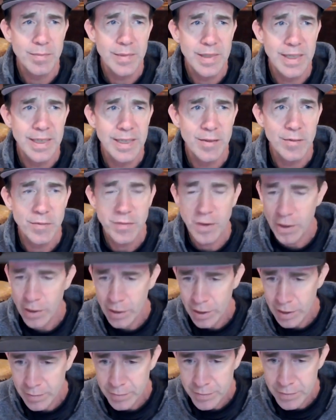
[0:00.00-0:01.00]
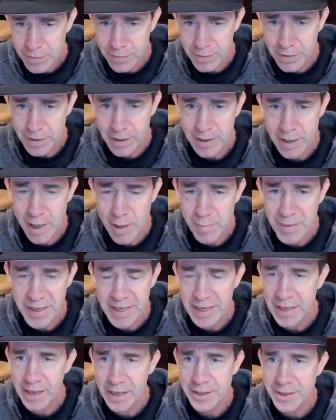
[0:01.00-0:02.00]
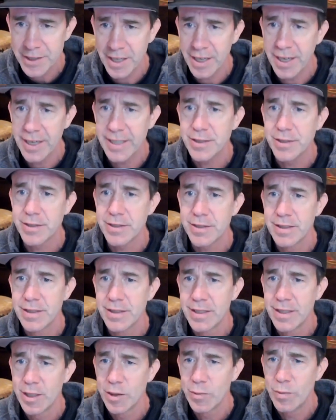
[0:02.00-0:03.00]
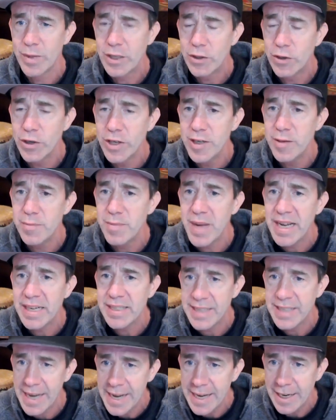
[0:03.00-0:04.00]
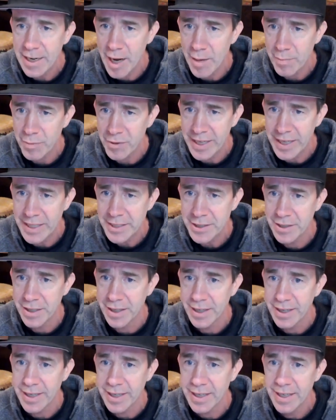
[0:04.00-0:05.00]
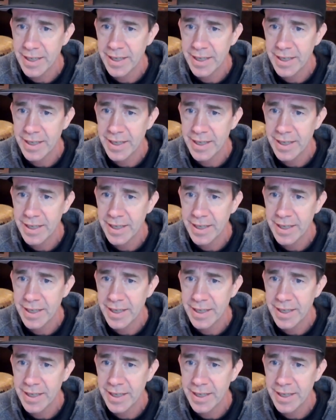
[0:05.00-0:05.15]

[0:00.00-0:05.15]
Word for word: involved for a company our size we couldn't mm. maintain operationally